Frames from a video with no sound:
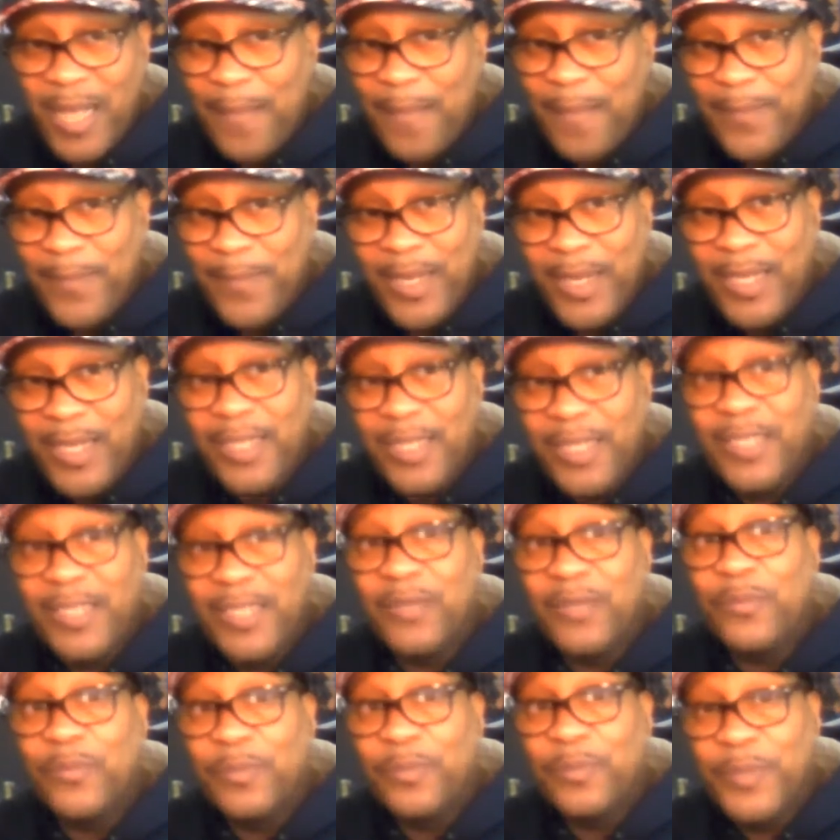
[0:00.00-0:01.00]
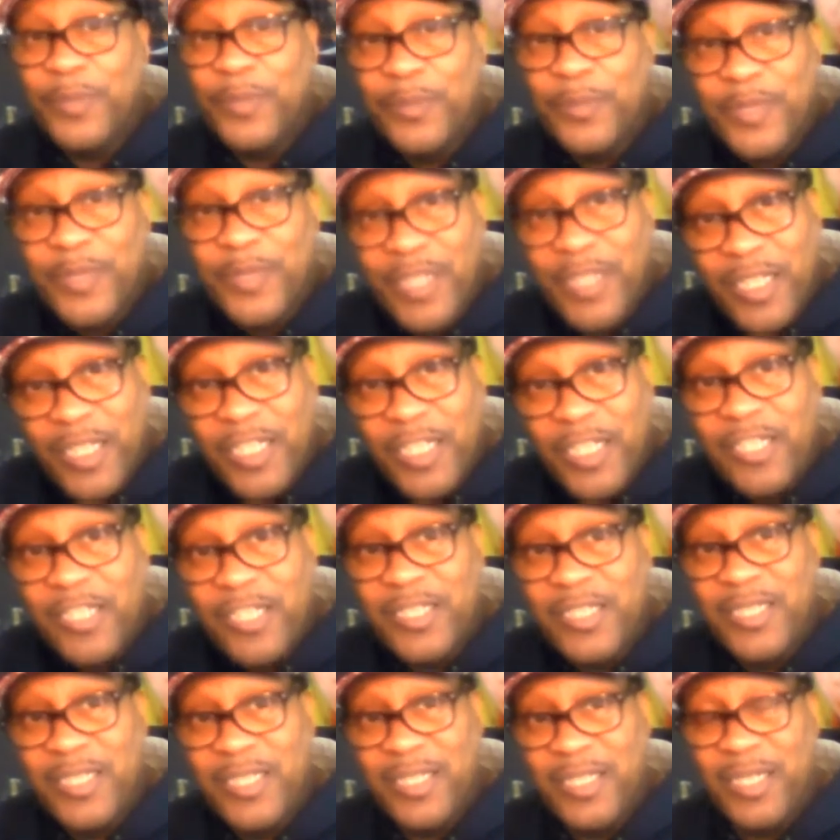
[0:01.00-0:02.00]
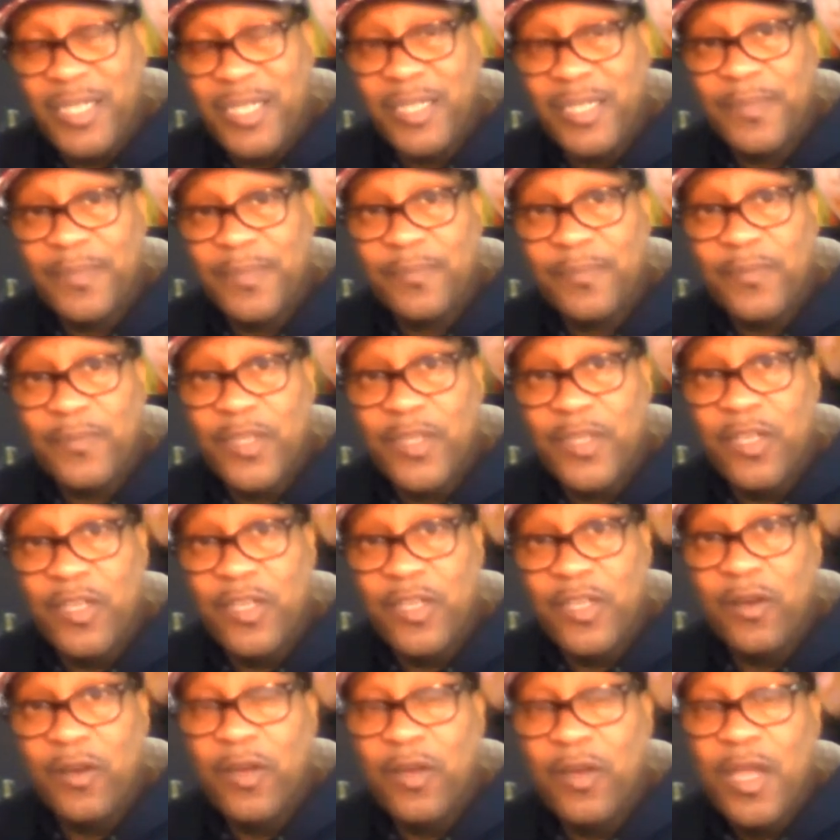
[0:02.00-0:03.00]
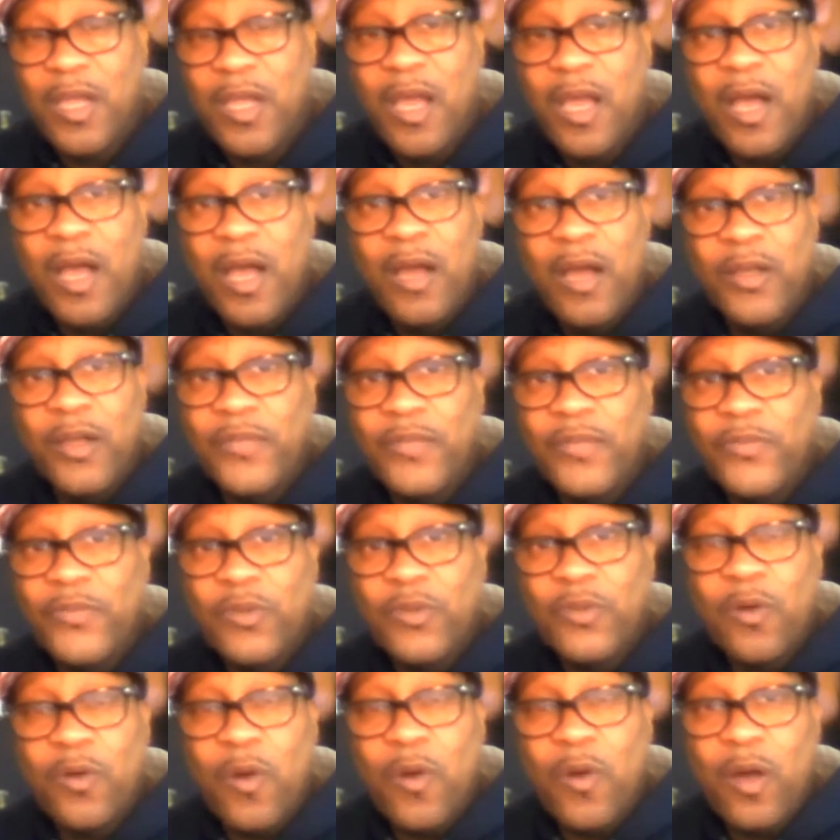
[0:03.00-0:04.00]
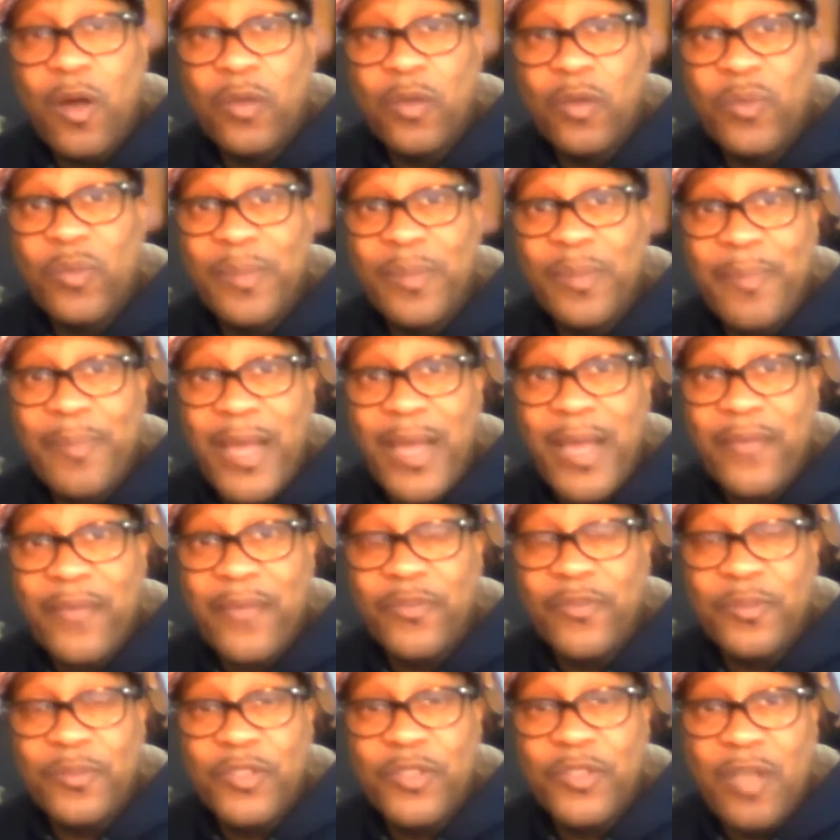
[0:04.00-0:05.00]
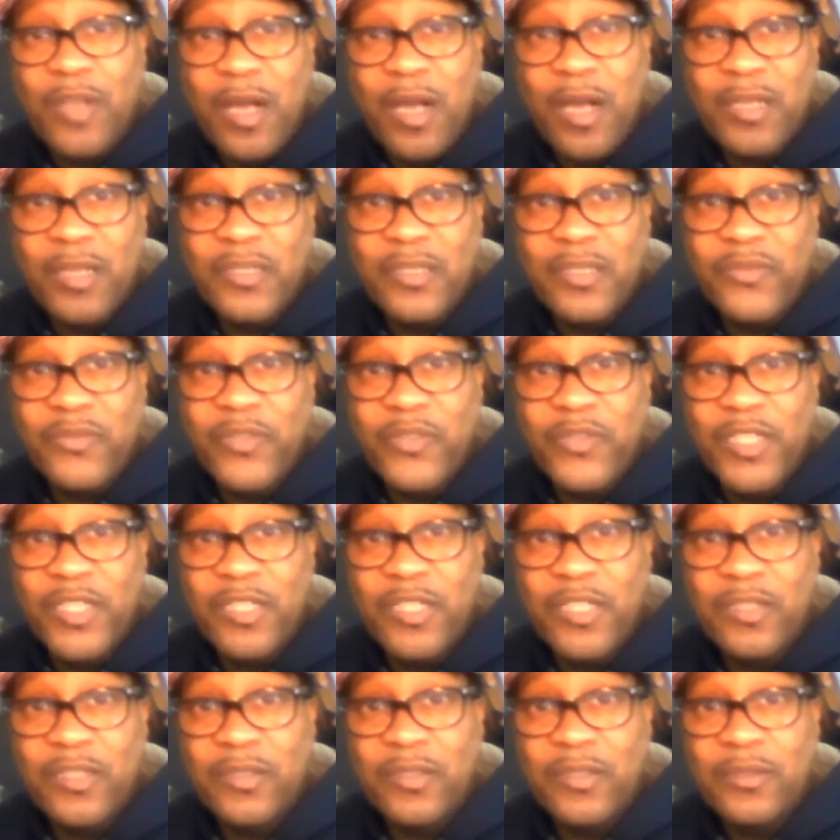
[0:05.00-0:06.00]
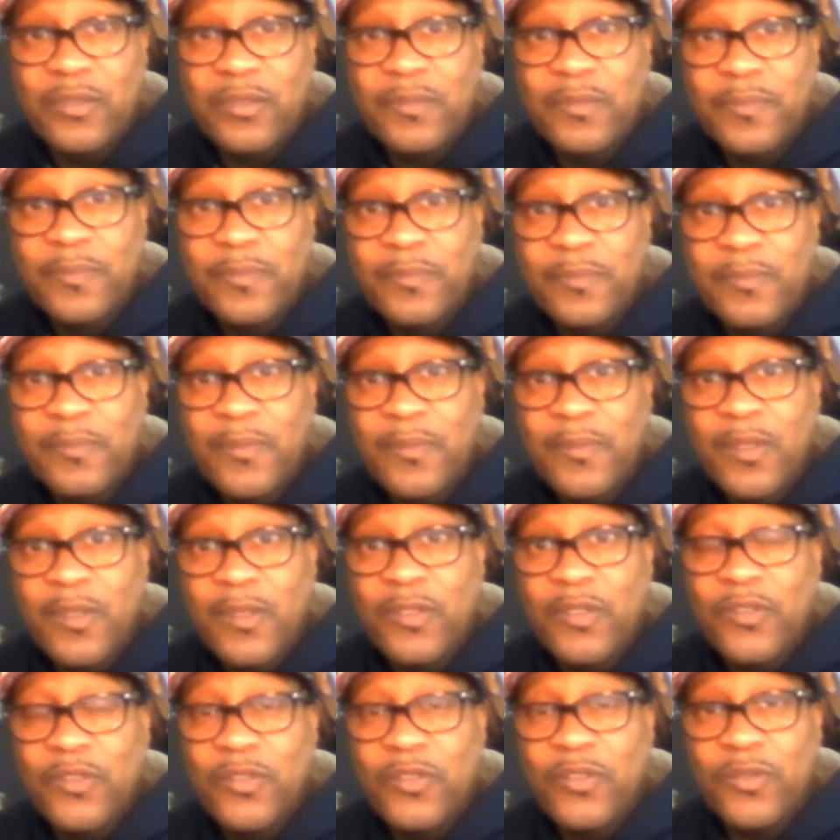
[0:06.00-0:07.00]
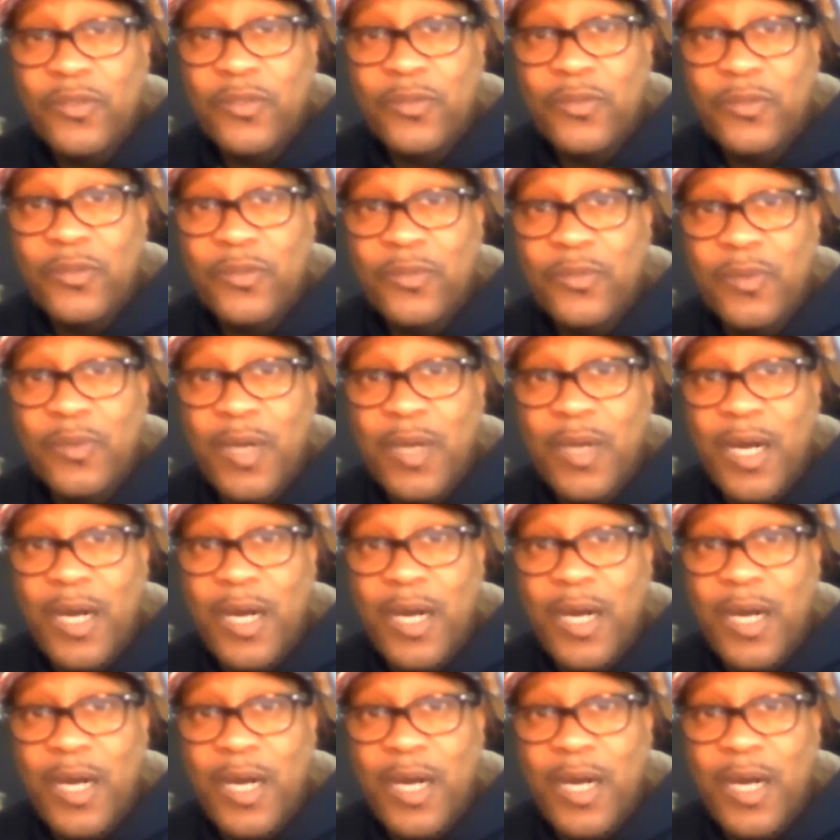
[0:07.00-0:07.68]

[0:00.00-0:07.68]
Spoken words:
I mean, it was clear to see, you know, if you go all the way back from Charlottesville to